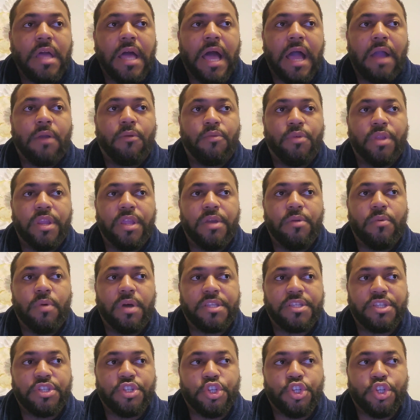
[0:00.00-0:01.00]
I really
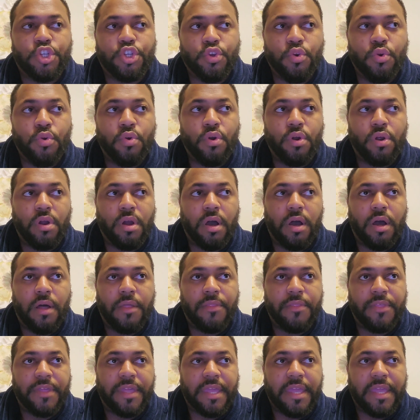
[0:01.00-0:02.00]
wasn't sure
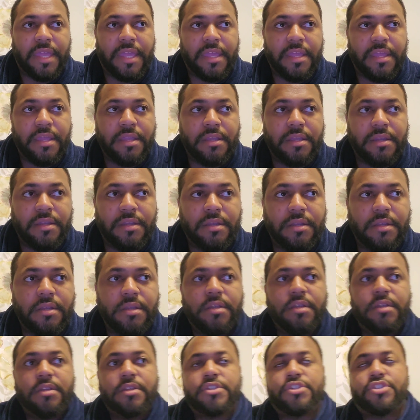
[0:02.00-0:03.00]
on the
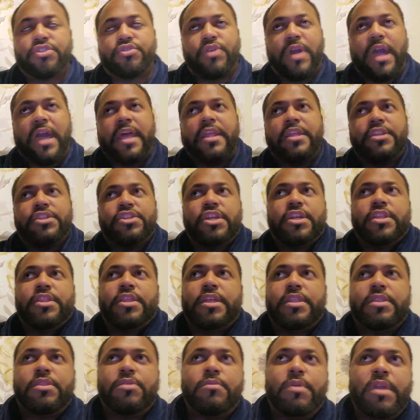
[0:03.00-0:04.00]
strategy
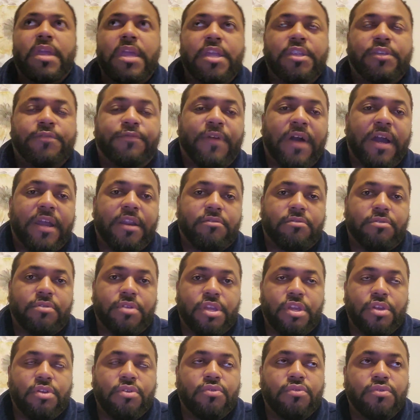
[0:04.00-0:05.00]
that each fighter will
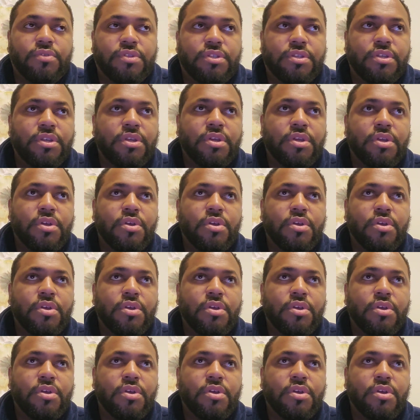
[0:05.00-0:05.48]
use.